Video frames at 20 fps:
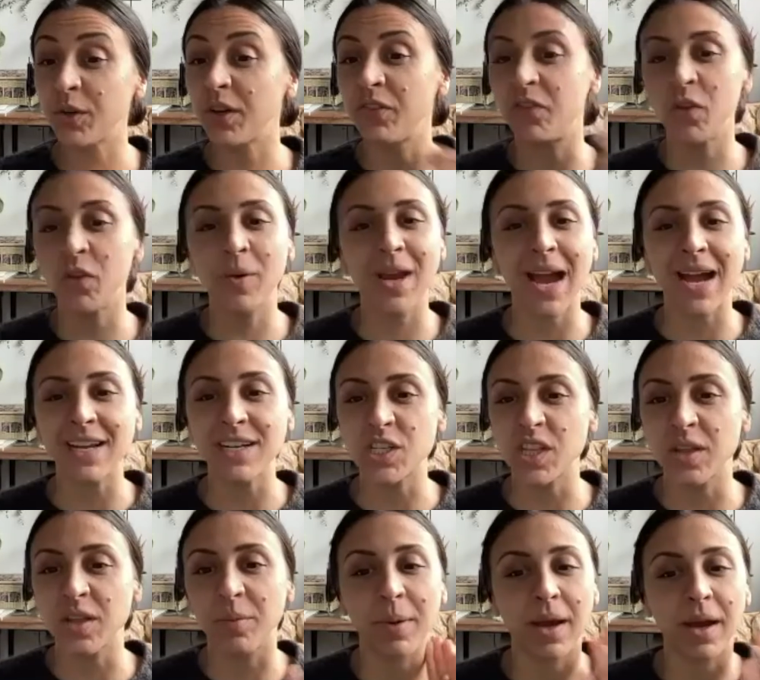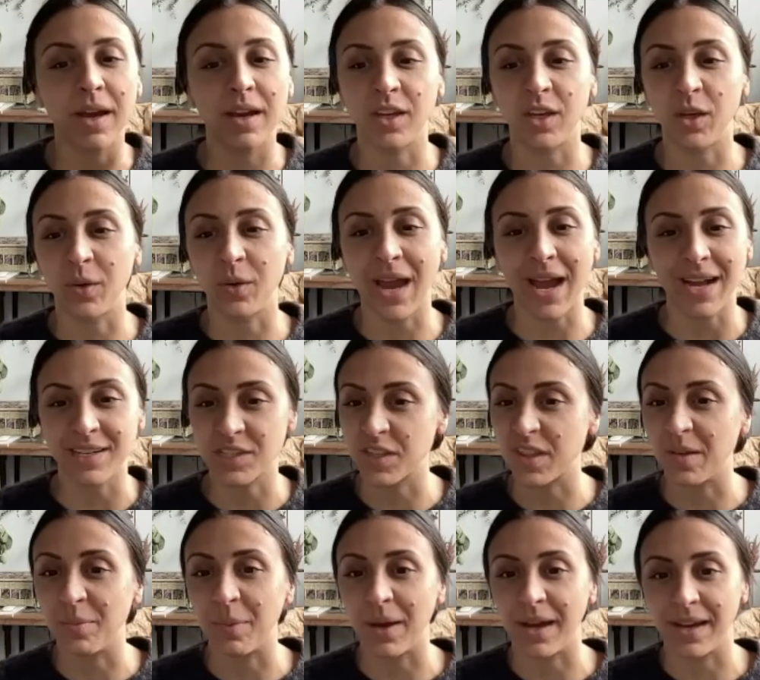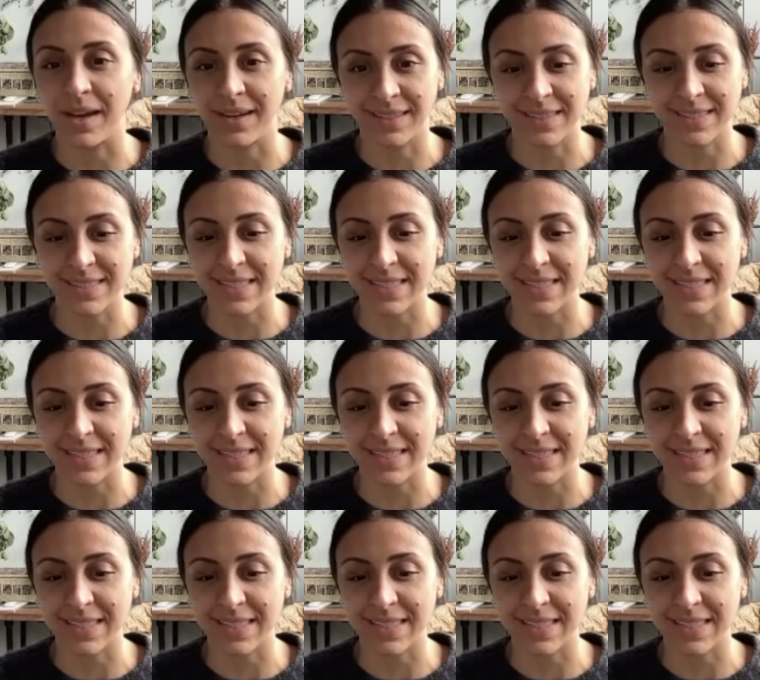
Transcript: If you catch the bug, you catch the bug. It's